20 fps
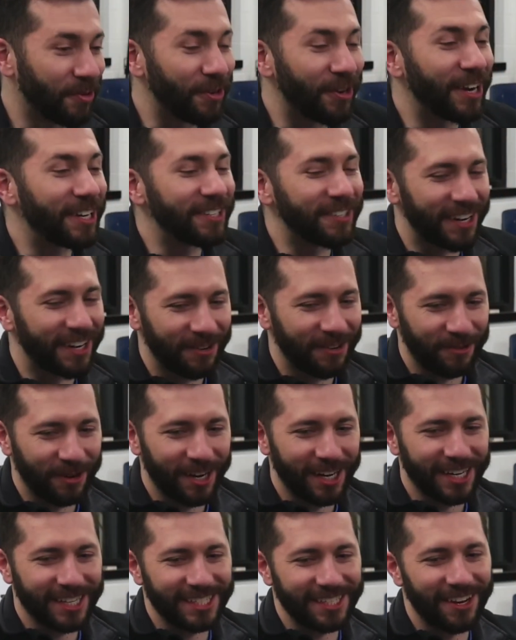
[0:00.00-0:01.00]
do I do at work
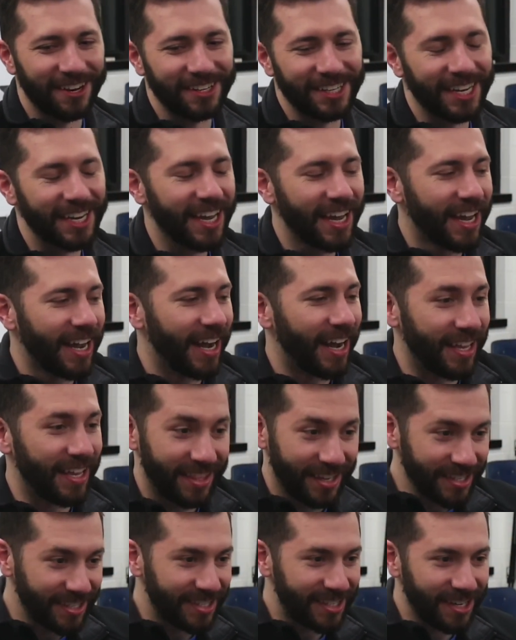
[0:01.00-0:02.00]
all day?
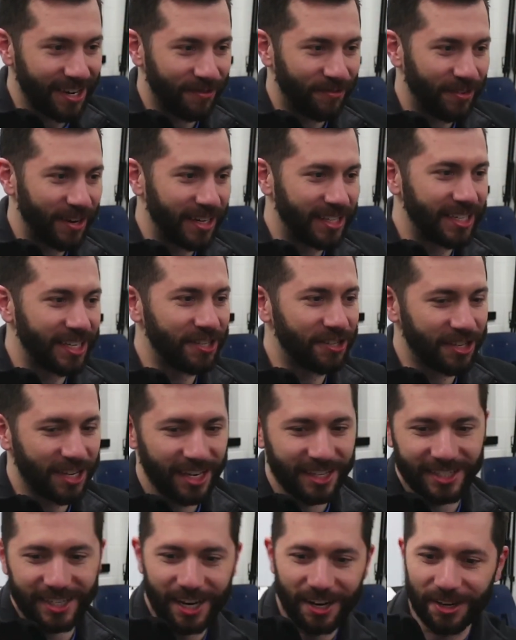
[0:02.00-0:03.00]
This stuff. I teach
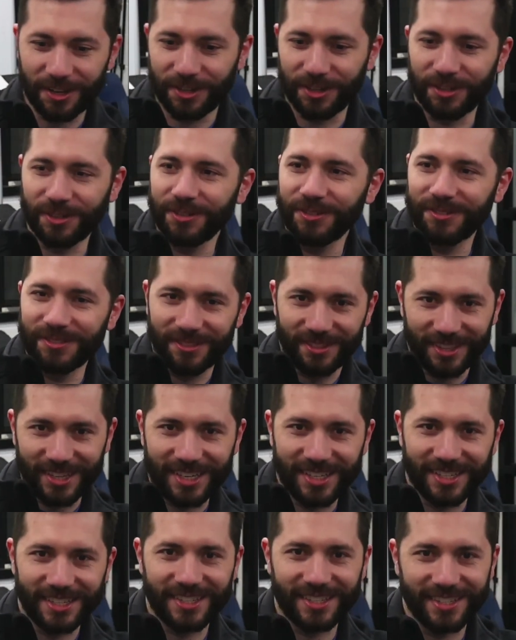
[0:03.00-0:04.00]
kids how to do
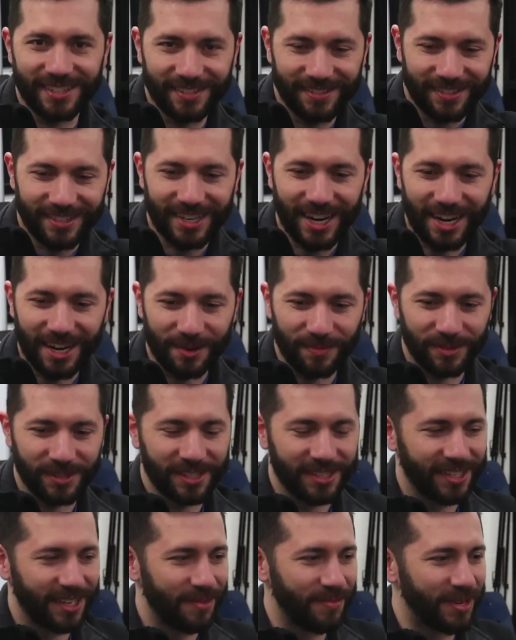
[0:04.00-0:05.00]
these setups.
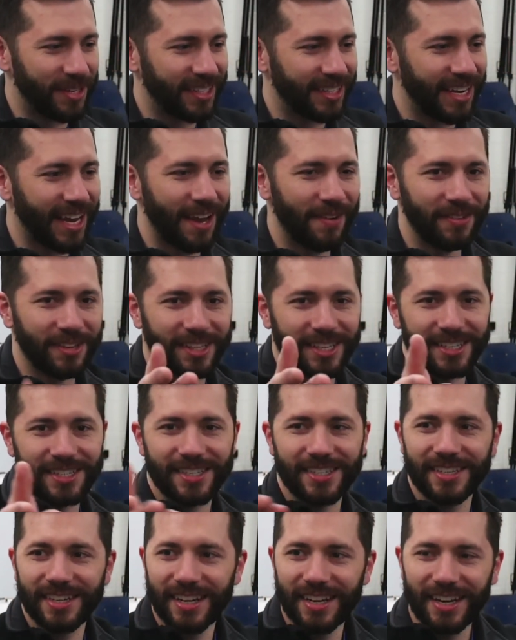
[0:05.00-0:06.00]
I mean, having
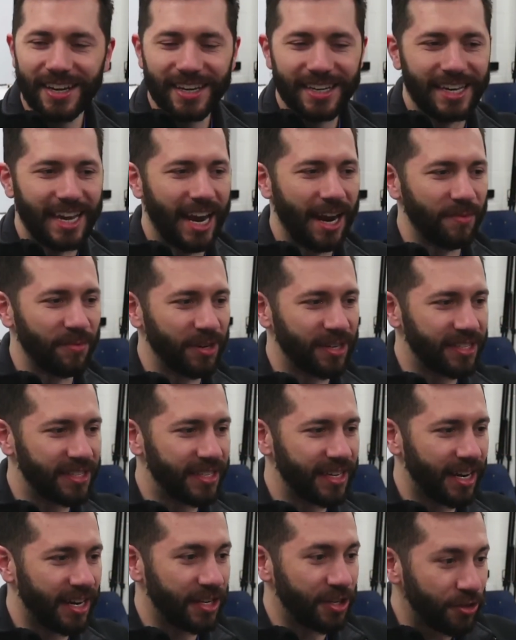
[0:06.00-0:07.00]
these cameras
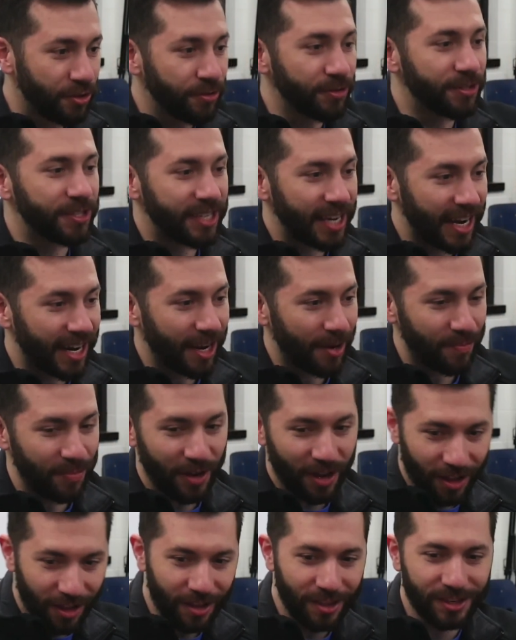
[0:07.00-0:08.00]
set up. You set up
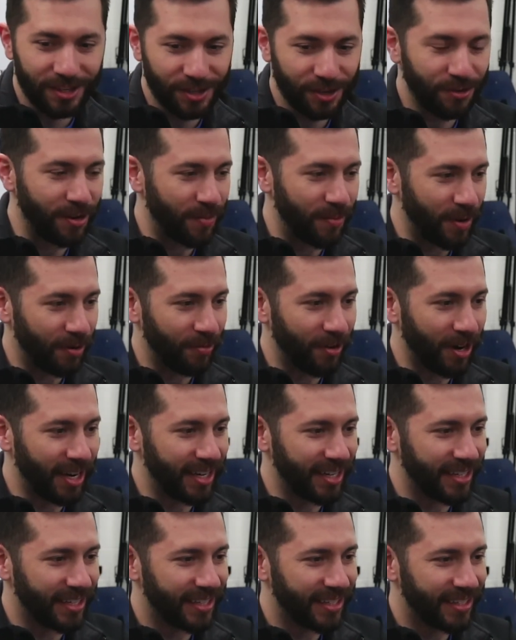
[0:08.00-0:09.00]
all of this equipment, right?
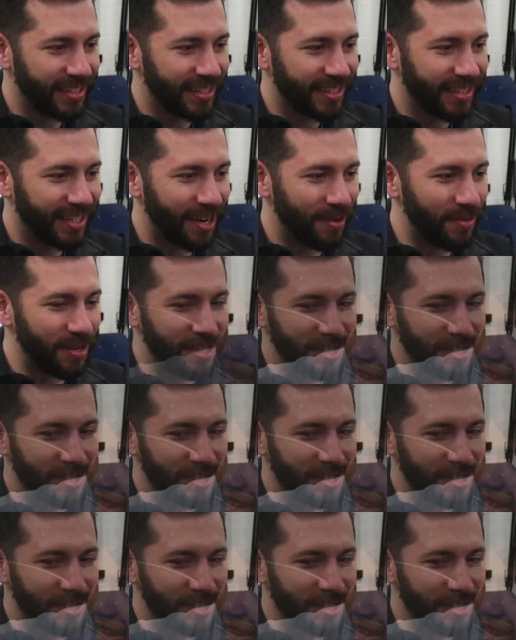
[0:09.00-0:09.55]
I mean,